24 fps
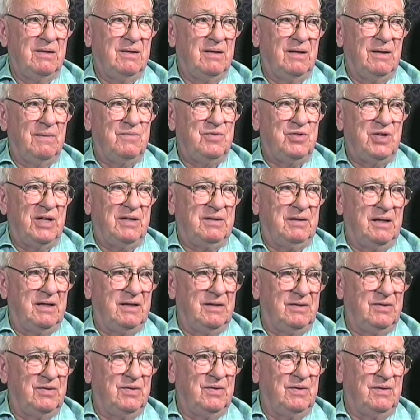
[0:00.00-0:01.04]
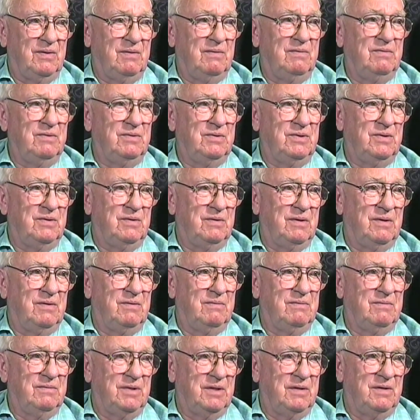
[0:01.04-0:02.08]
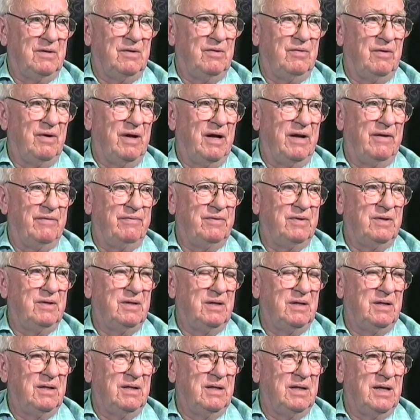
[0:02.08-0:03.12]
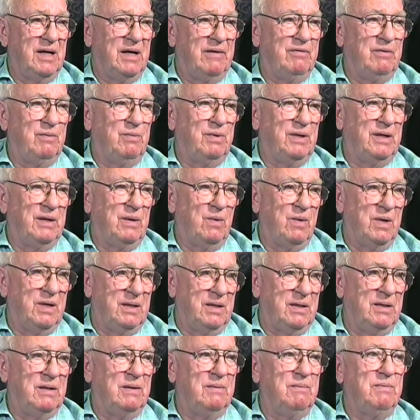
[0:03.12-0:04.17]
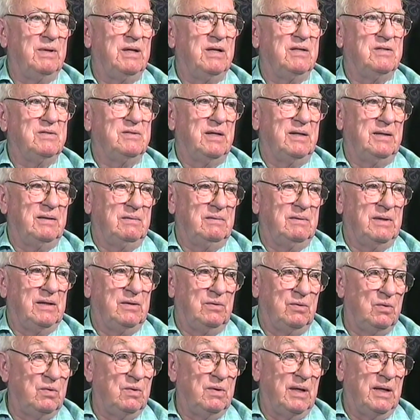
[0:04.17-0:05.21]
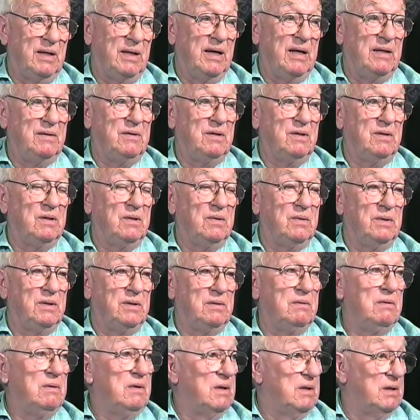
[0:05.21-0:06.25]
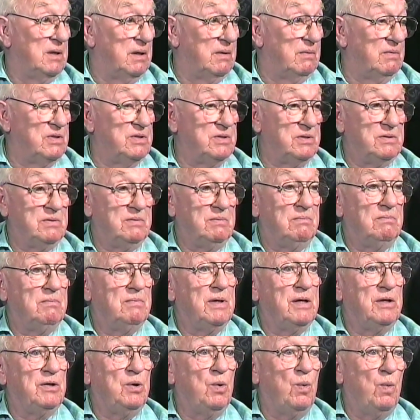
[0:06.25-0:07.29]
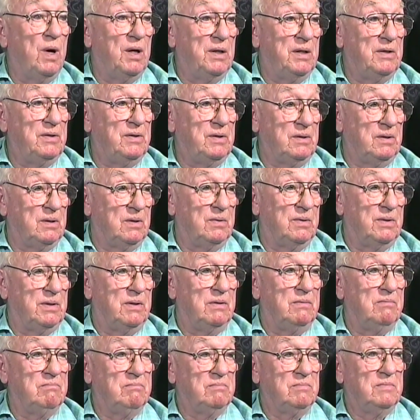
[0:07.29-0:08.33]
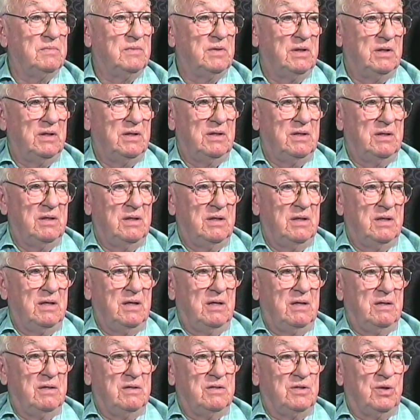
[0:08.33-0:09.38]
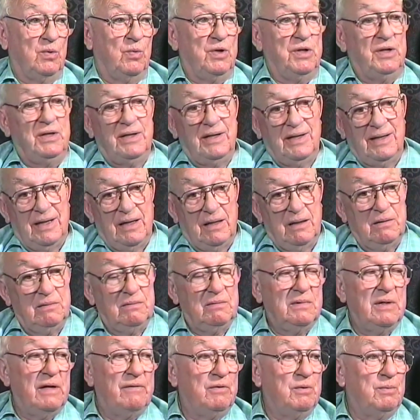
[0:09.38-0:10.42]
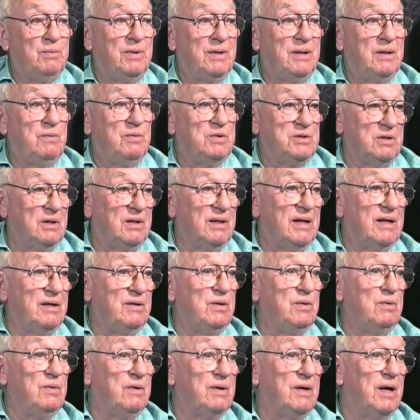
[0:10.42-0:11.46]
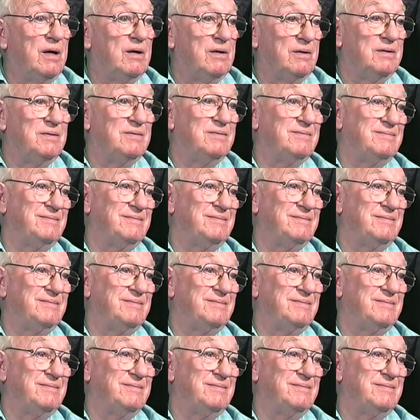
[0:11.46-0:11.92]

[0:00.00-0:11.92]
objecting to to the to the draft. Everybody went in because they, they knew they had to go in. It was and you wanted to go in. So when you get out, everybody was glad you were out.